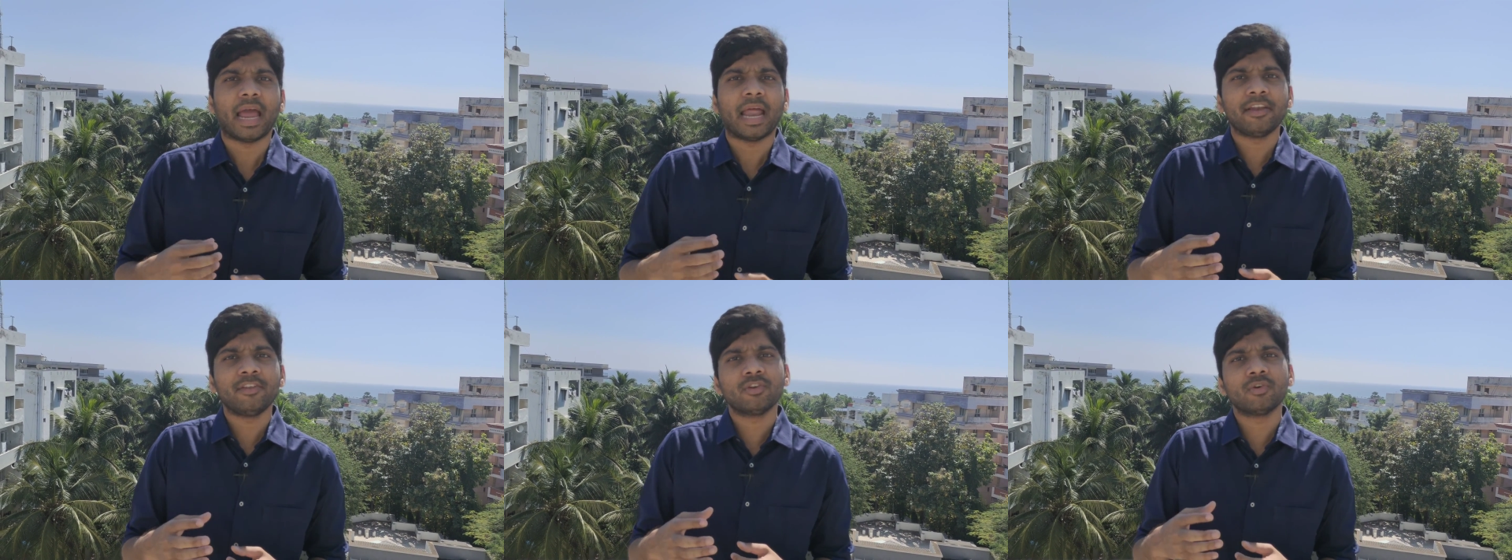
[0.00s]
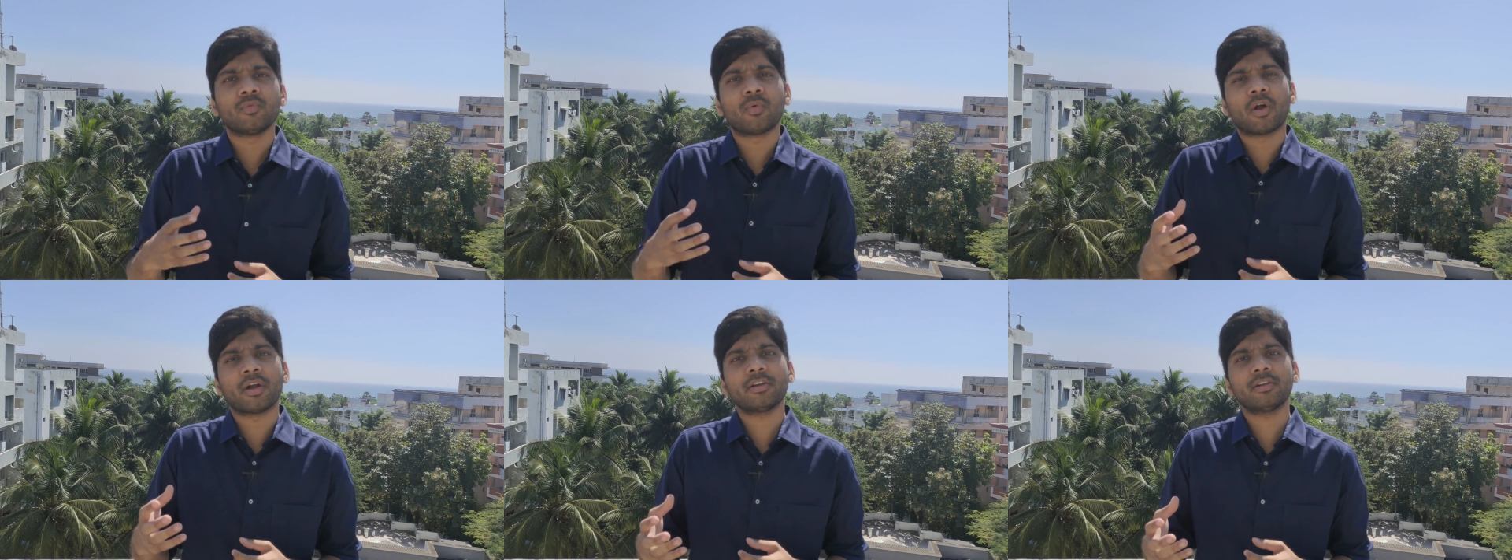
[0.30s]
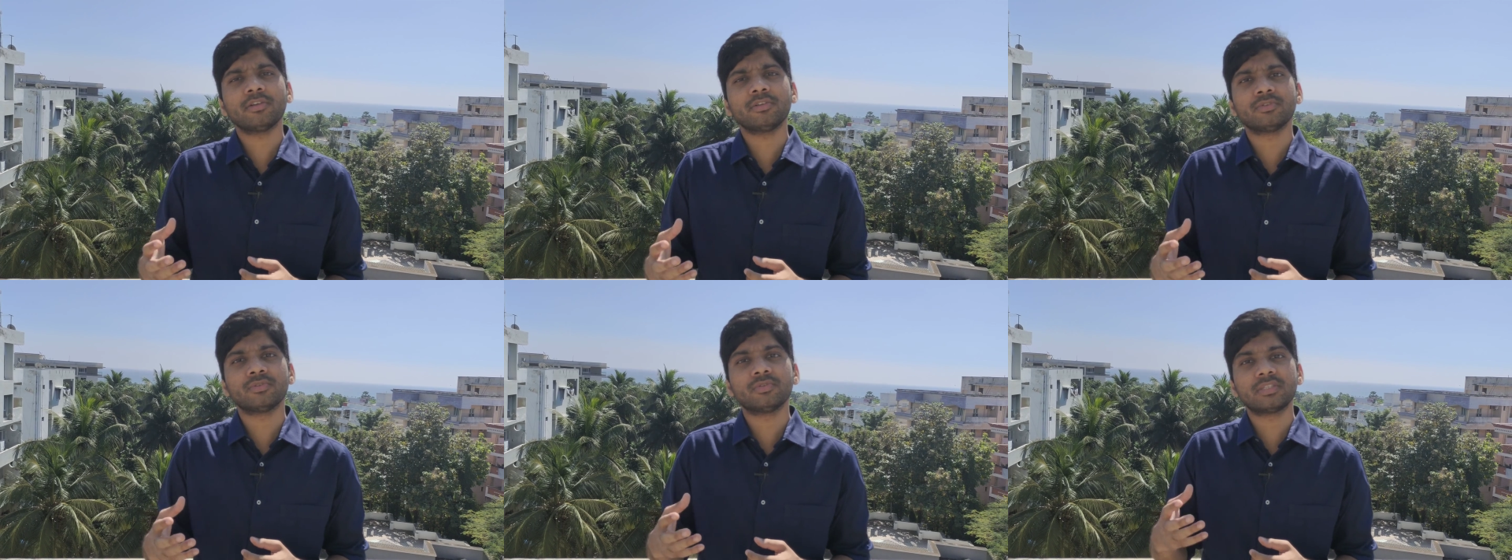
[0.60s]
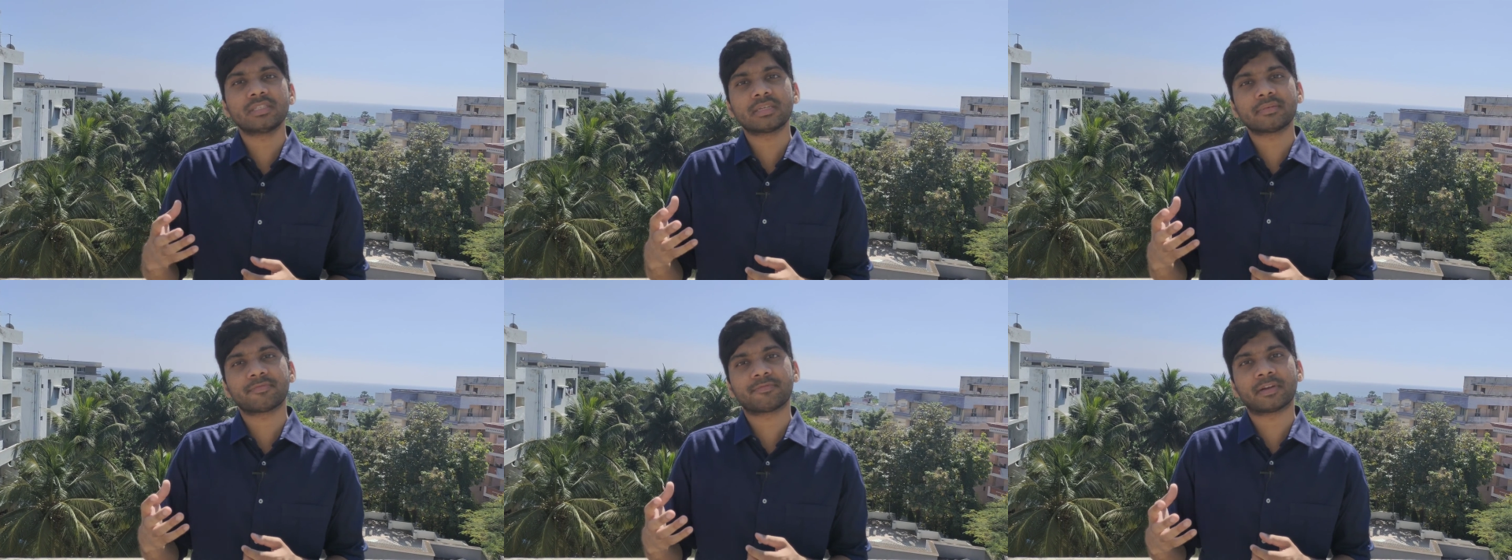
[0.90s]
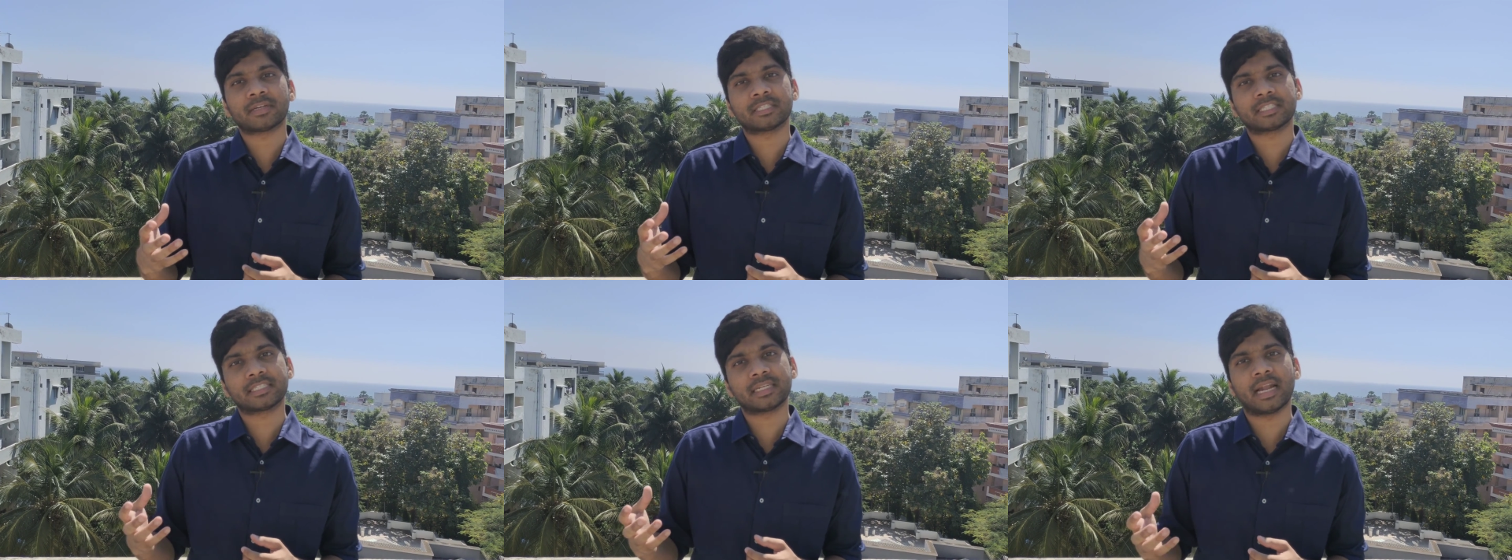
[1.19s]
and you want to use some
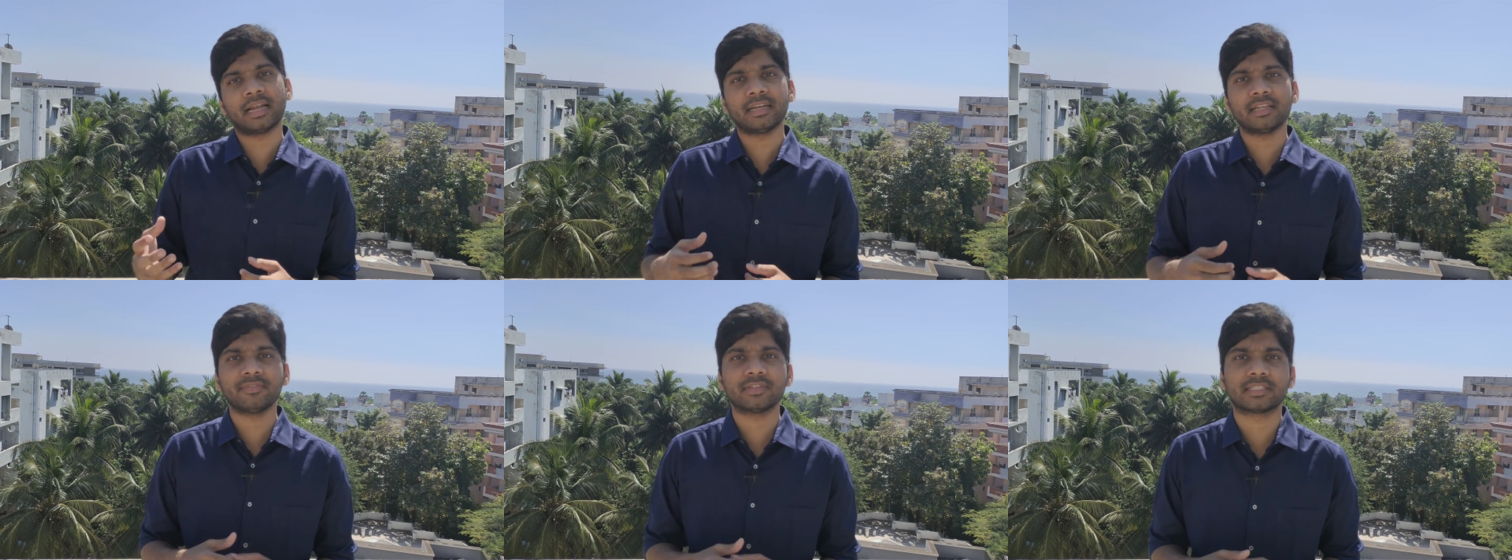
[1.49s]
functionality